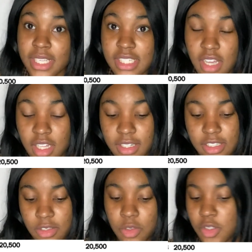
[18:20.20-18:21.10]
dollars.
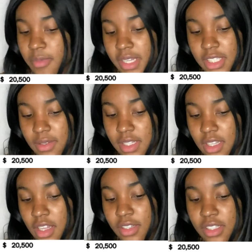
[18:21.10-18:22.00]
So switching back to US
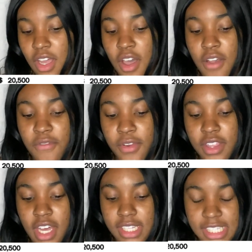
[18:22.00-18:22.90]
dollars for the
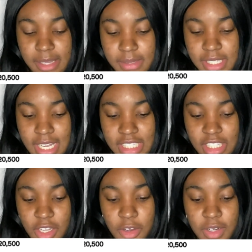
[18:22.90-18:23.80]
unsubsidized
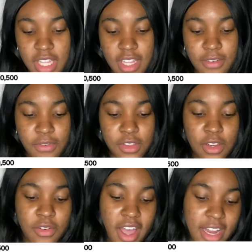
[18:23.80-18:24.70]
loan, and then for the
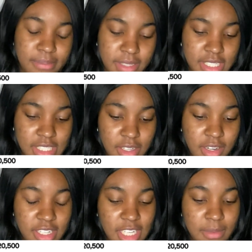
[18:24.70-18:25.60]
Grad Plus loan,
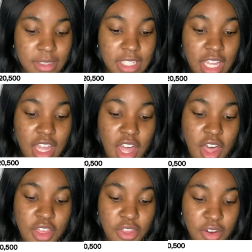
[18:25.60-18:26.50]
I was able to get
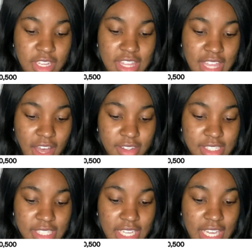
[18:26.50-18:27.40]

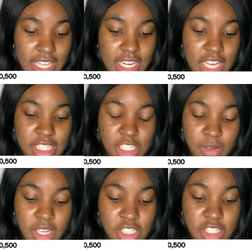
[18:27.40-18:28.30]

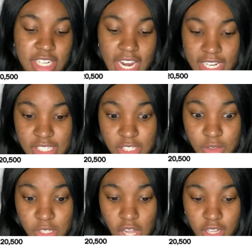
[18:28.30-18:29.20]

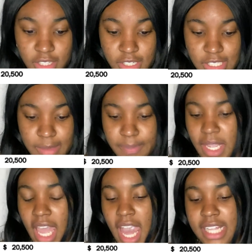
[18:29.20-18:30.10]
$30,282.
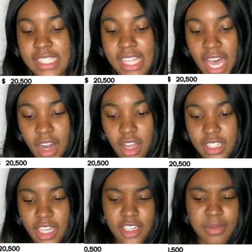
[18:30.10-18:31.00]
And that,
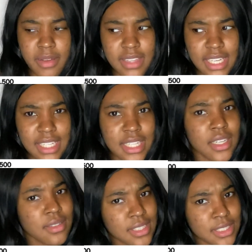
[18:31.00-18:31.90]
now you're probably thinking
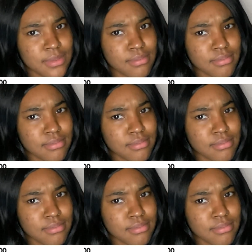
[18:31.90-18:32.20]
hold up,